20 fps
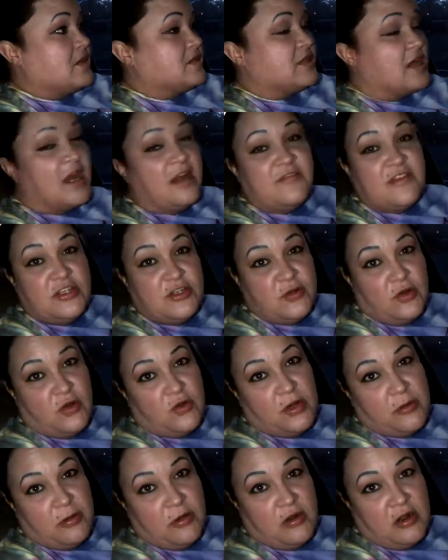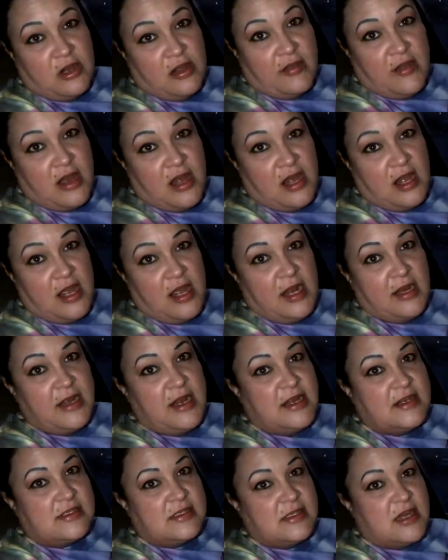So I have to do a report on that. And
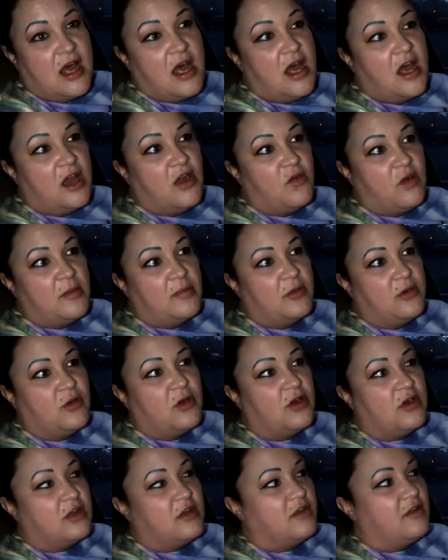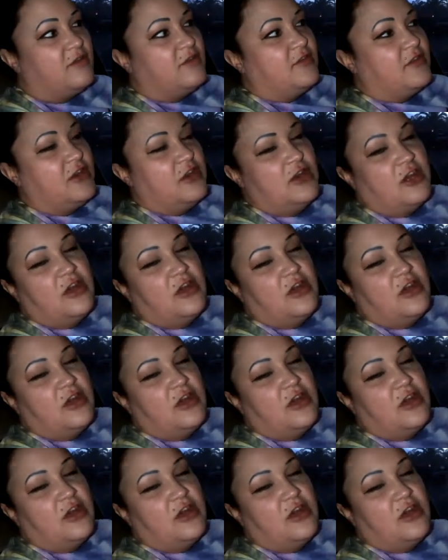it's not a report of,